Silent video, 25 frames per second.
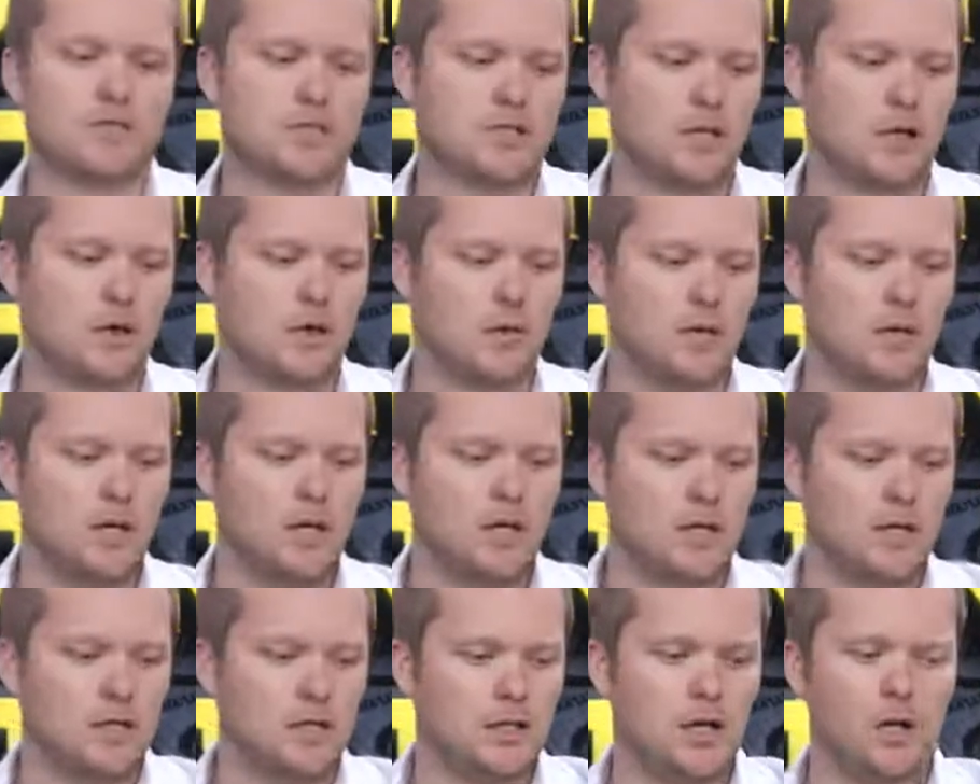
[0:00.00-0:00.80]
So,
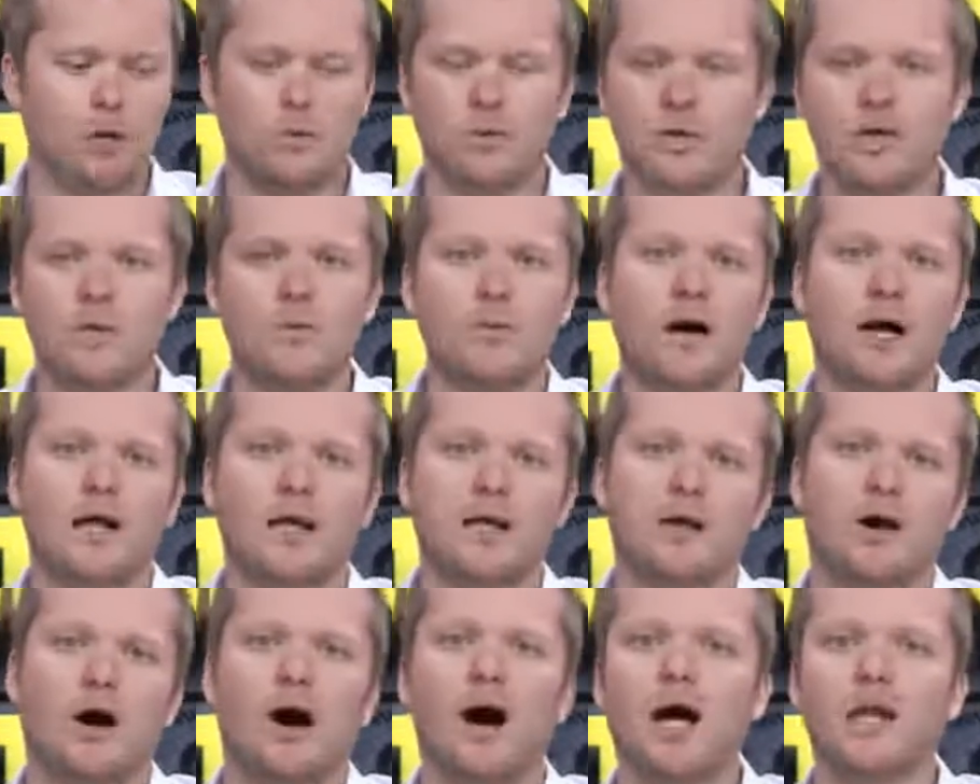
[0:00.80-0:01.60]
you know, we
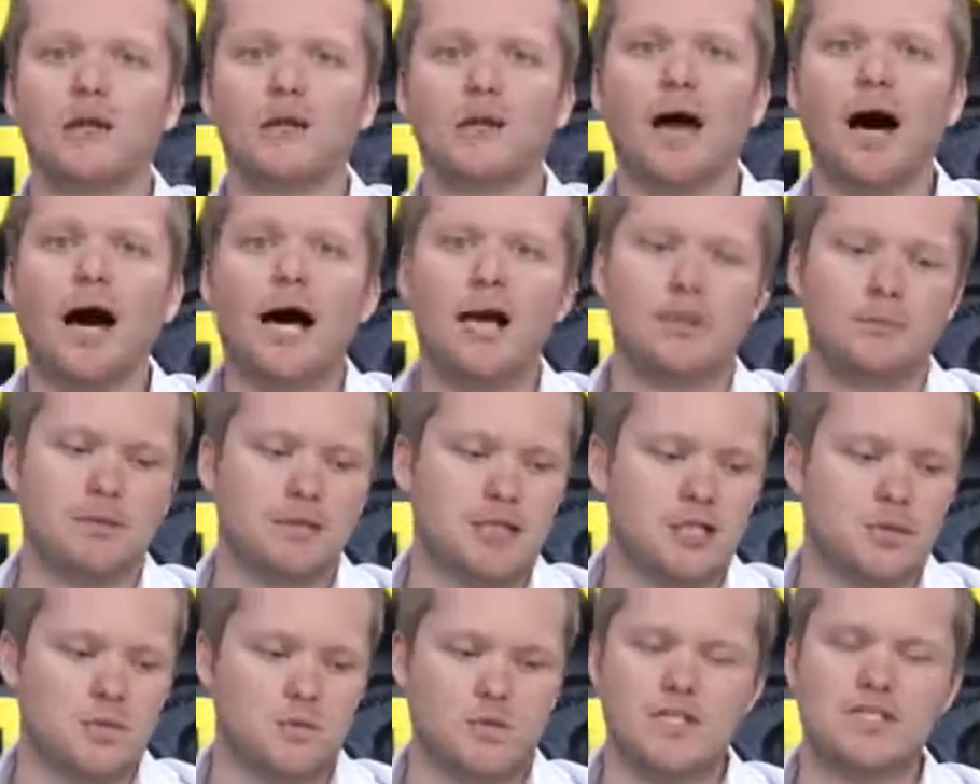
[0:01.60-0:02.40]
went online
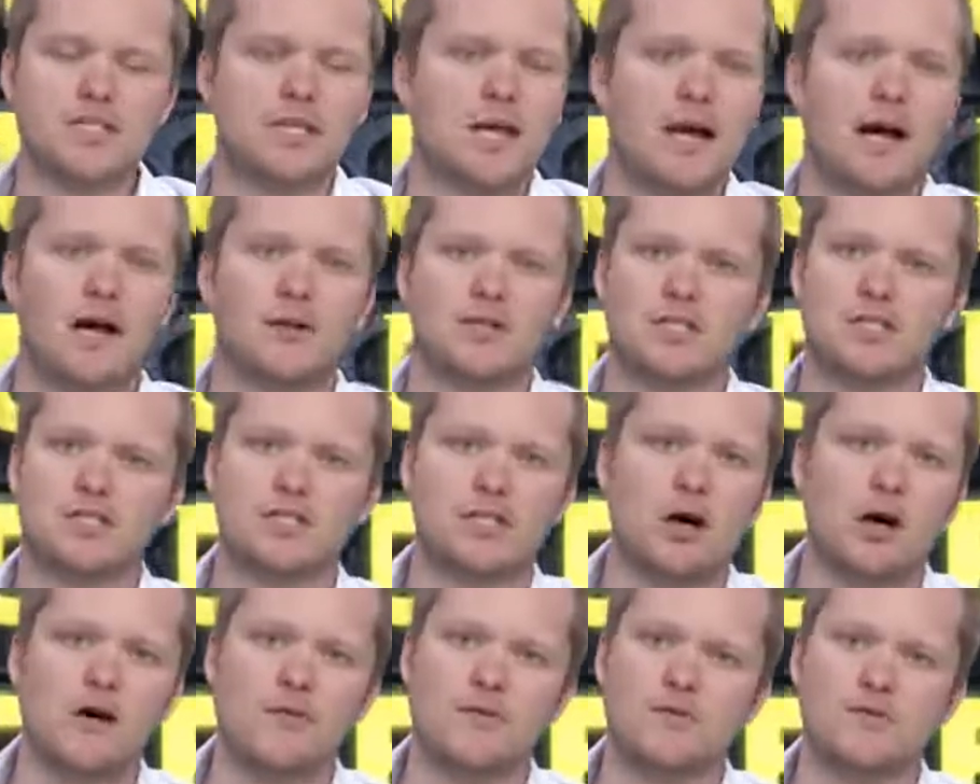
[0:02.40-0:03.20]
because we set out to
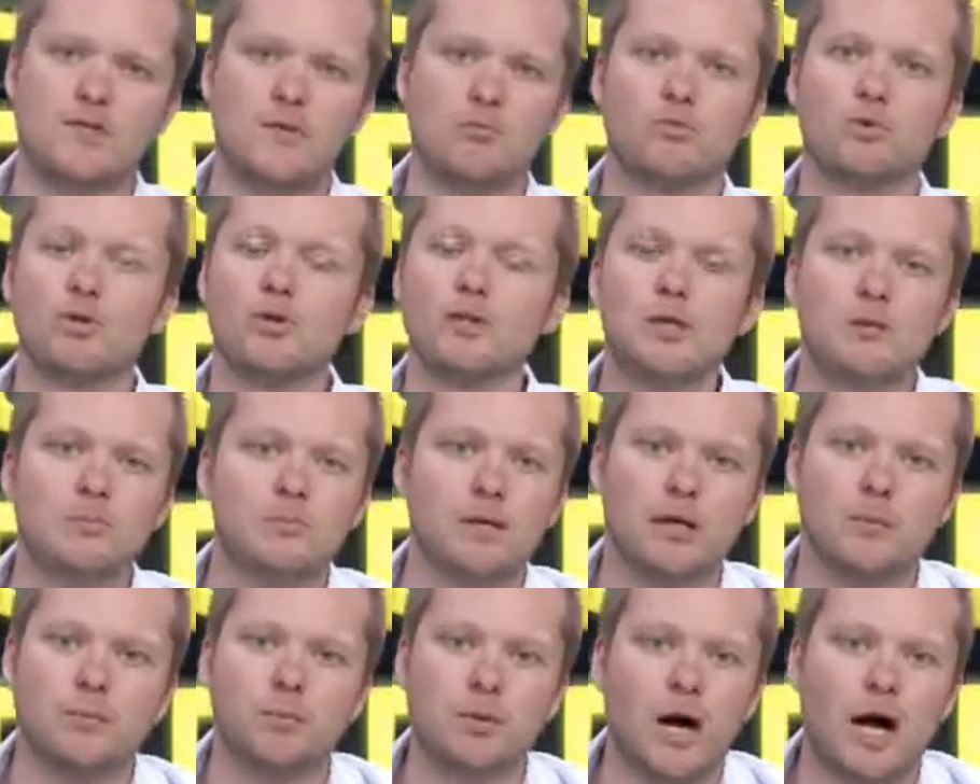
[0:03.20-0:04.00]
solve some really
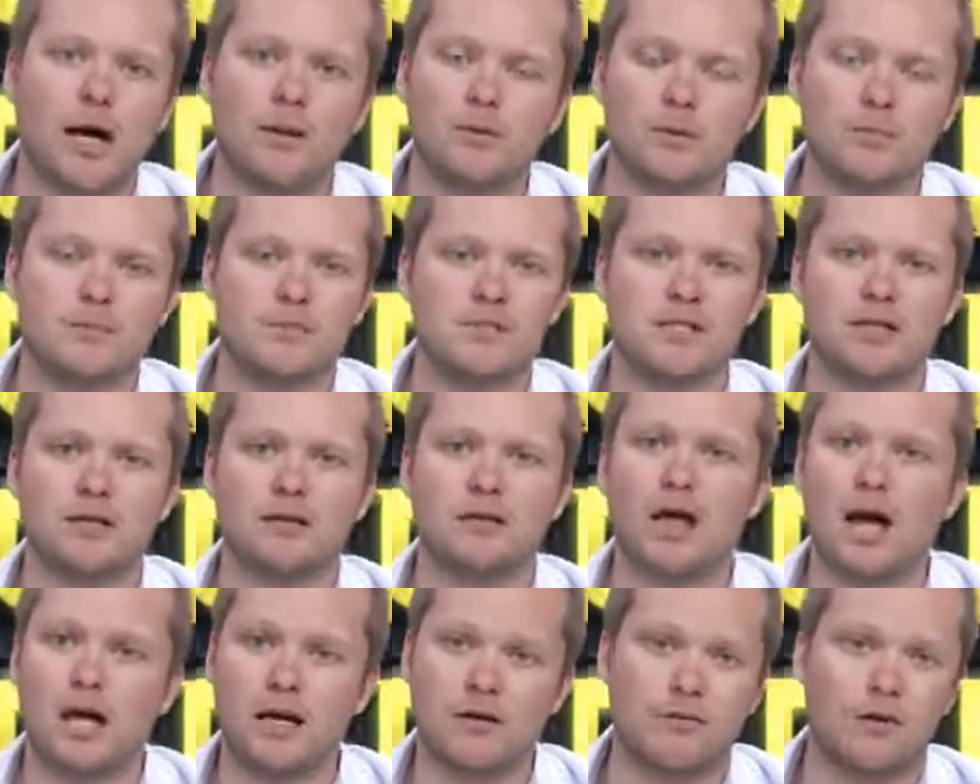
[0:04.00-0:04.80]
big problems that a
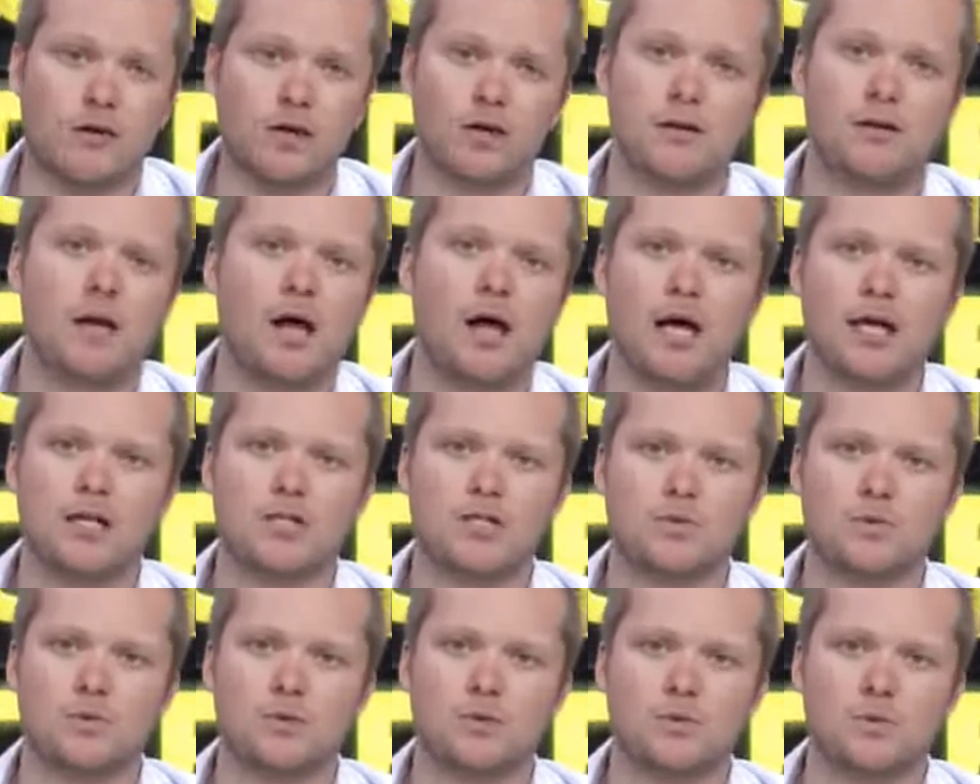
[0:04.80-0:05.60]
lot of our
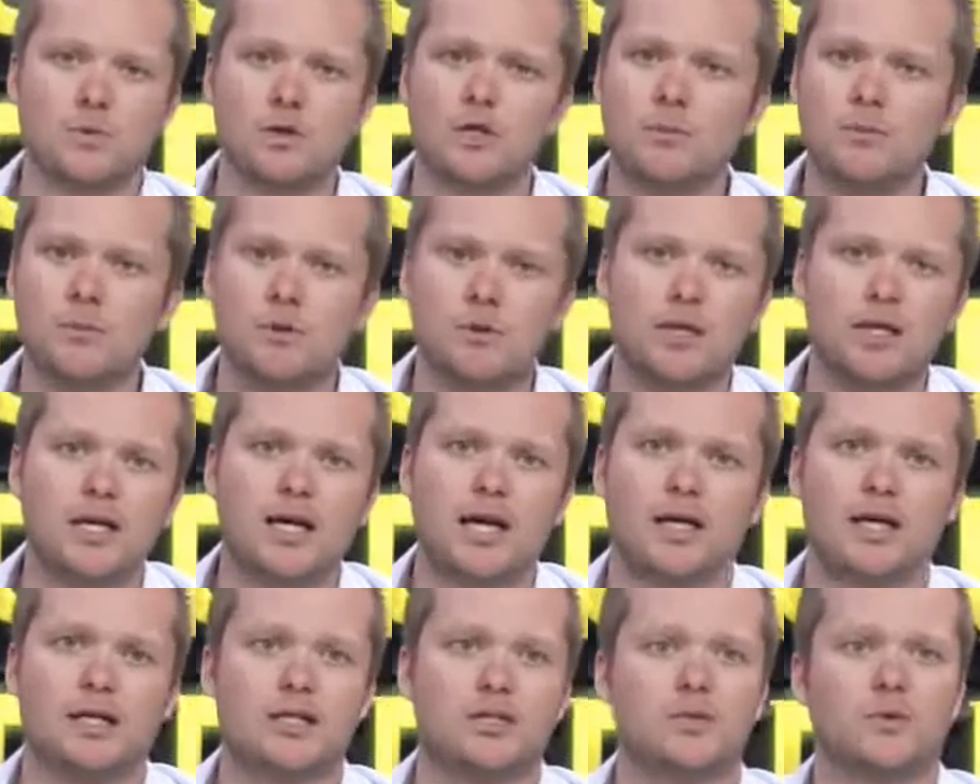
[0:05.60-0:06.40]
clients were, were
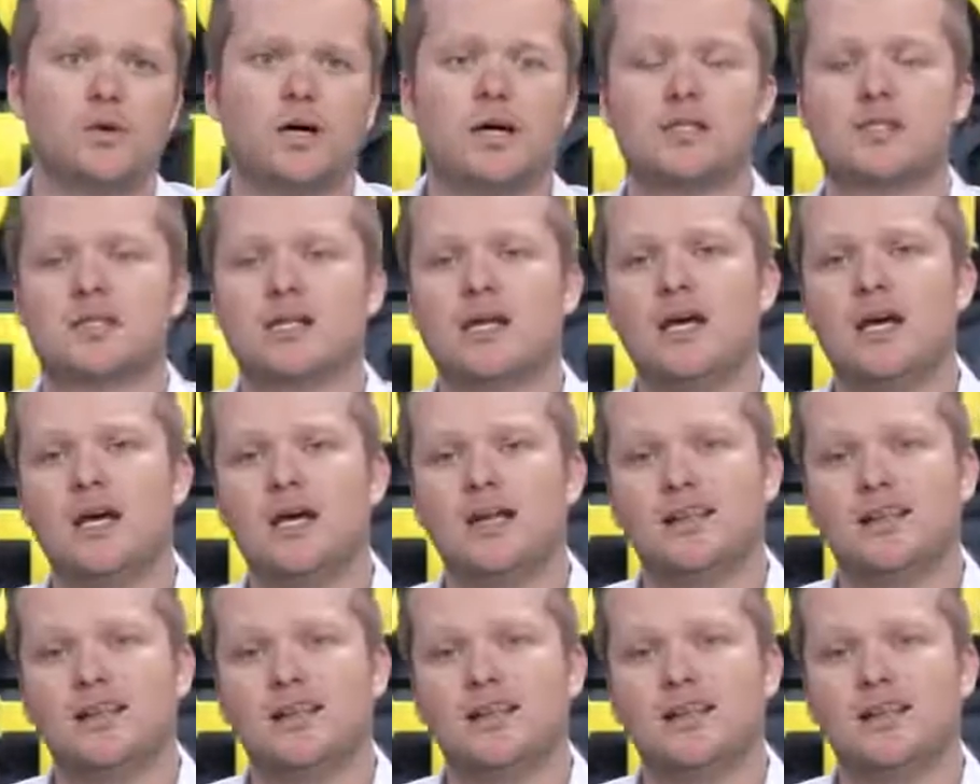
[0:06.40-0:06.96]
communicating to us.